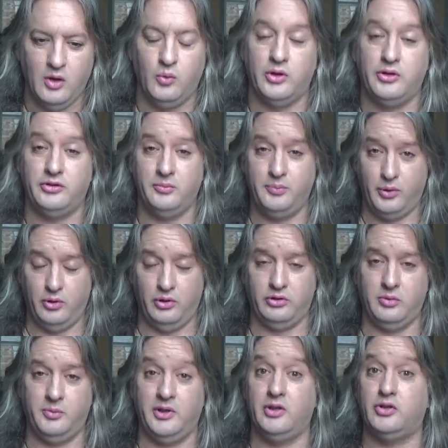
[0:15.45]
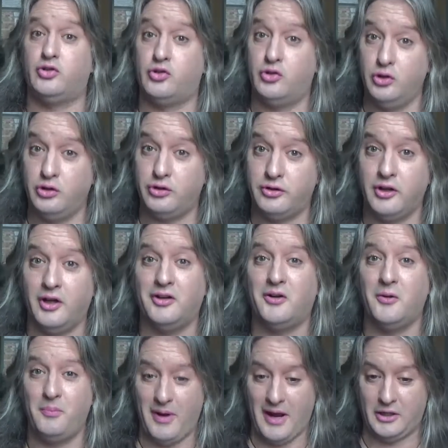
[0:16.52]
What is important to me is truth and
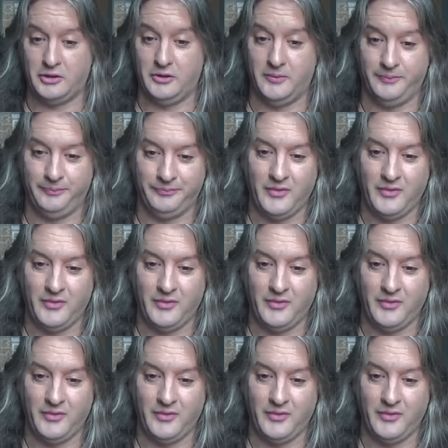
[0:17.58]
compassion.